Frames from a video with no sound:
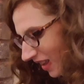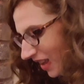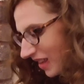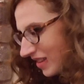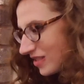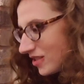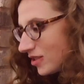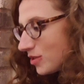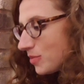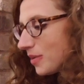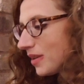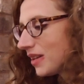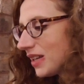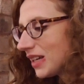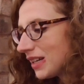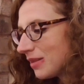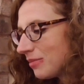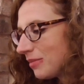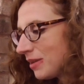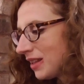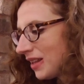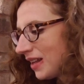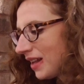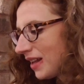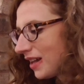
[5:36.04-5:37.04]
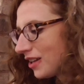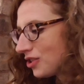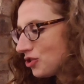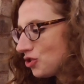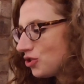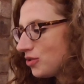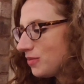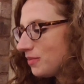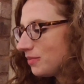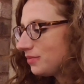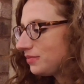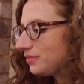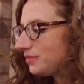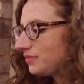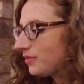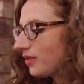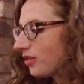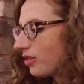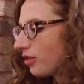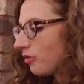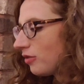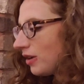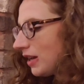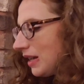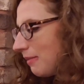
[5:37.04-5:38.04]
This is probably gonna be like
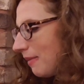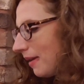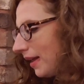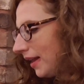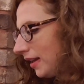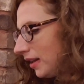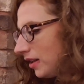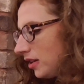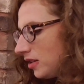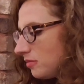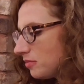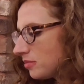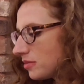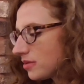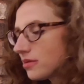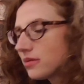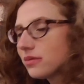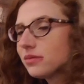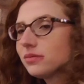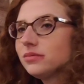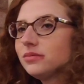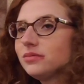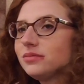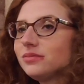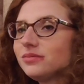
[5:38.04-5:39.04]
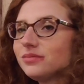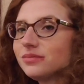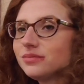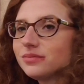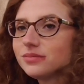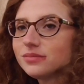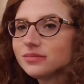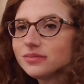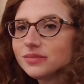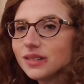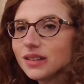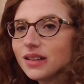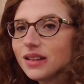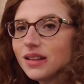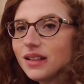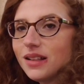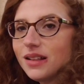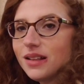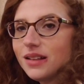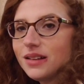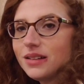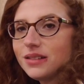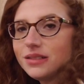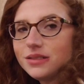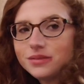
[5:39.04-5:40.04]
3 belt loops. Oh, that good.
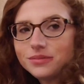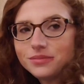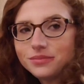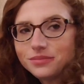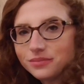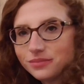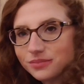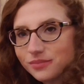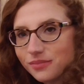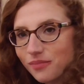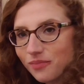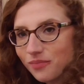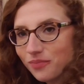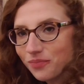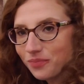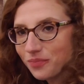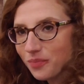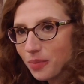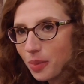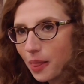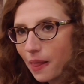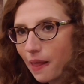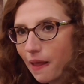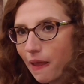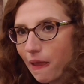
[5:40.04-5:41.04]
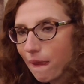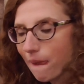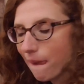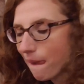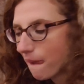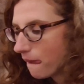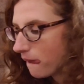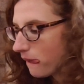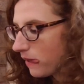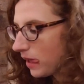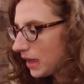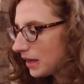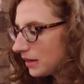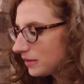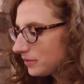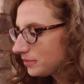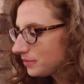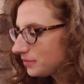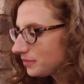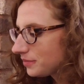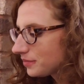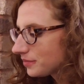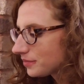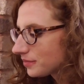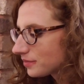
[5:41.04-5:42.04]
Wow. But you love
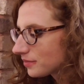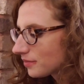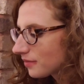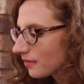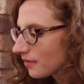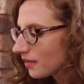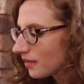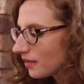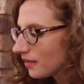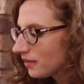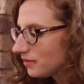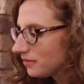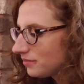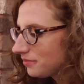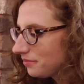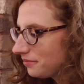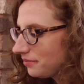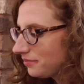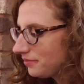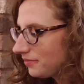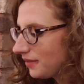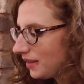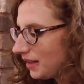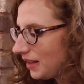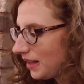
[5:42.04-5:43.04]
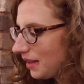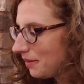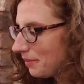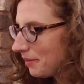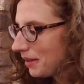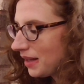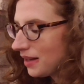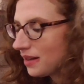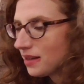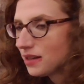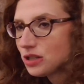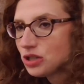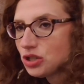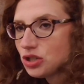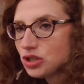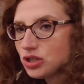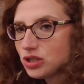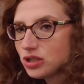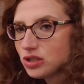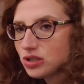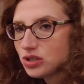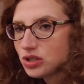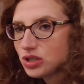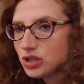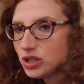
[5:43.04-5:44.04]
fried dough and stuff. I mean, it's
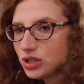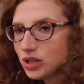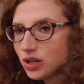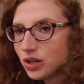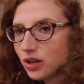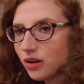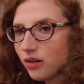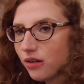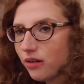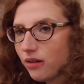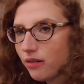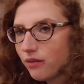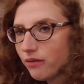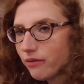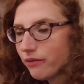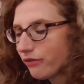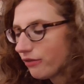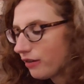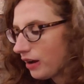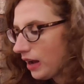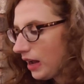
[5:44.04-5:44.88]
just sugar and